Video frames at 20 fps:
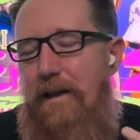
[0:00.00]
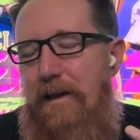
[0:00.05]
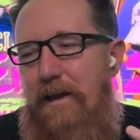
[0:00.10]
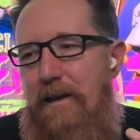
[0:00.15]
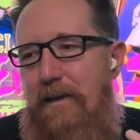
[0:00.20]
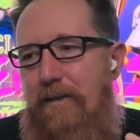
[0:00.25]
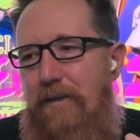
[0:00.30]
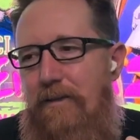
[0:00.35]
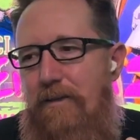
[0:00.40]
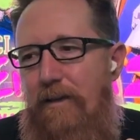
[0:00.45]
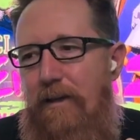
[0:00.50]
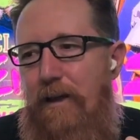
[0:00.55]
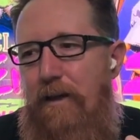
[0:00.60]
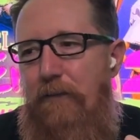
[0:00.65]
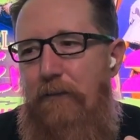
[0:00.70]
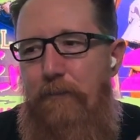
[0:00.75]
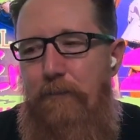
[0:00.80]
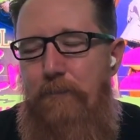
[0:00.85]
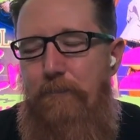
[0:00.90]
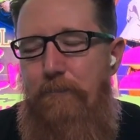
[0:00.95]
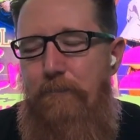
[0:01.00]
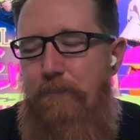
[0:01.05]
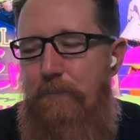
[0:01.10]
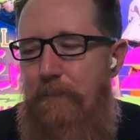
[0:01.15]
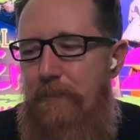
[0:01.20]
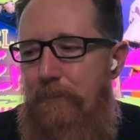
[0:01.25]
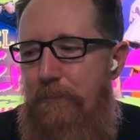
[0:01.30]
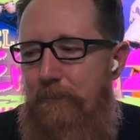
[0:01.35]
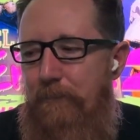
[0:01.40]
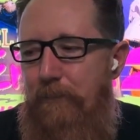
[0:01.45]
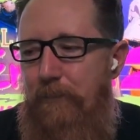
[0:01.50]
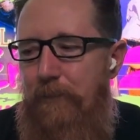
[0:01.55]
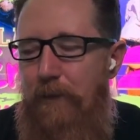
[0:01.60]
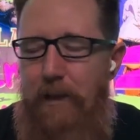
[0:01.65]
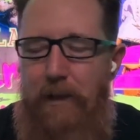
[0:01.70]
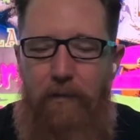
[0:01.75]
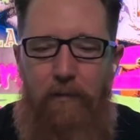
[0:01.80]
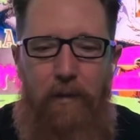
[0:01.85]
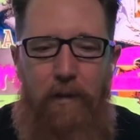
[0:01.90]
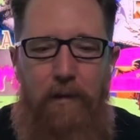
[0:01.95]
Like
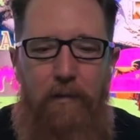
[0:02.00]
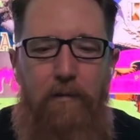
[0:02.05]
I said,